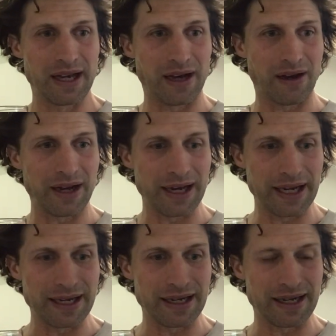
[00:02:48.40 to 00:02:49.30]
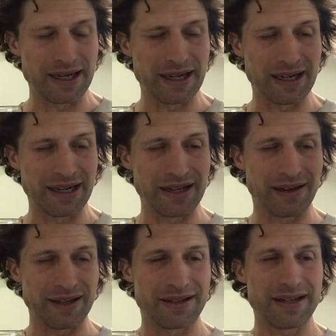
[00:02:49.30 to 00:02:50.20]
I
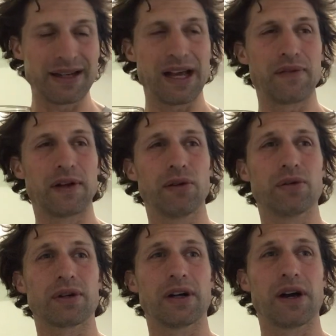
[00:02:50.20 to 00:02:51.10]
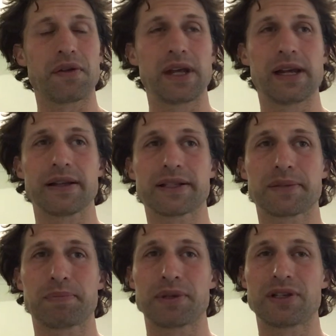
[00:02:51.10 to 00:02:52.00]
did have a look. I think it's
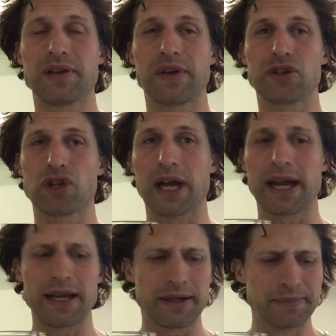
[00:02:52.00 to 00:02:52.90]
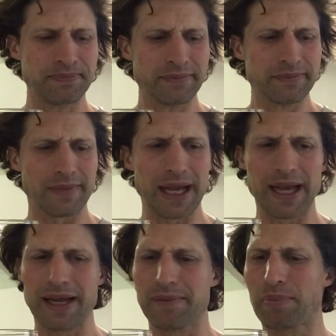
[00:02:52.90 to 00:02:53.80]
Pacific Jade
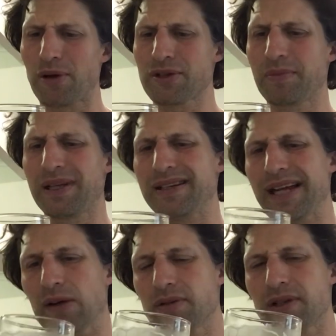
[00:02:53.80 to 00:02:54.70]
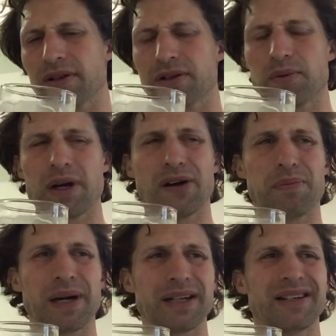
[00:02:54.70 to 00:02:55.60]
and possibly Nelson as well,
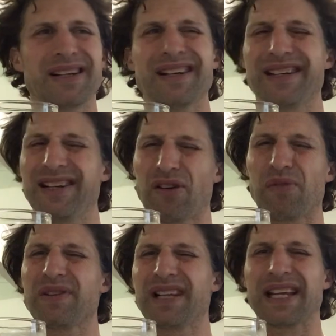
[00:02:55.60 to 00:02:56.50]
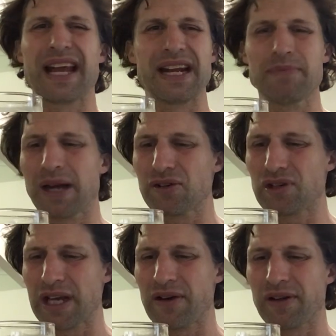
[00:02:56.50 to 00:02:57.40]
but you're not really getting much
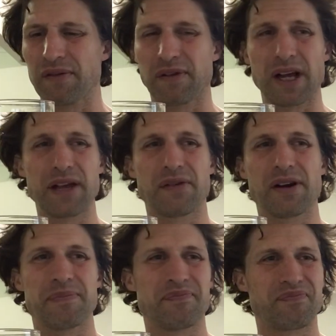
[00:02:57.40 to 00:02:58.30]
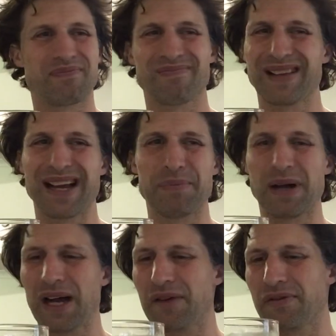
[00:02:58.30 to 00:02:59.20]
there in the flavour
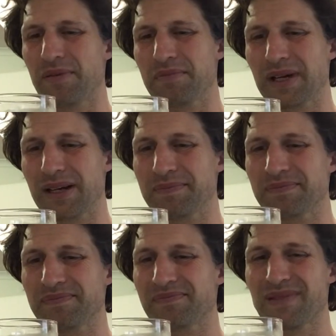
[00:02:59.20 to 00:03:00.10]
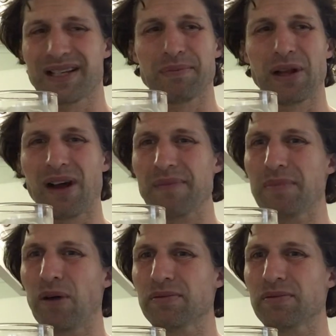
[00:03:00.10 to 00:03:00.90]
apart from some light malt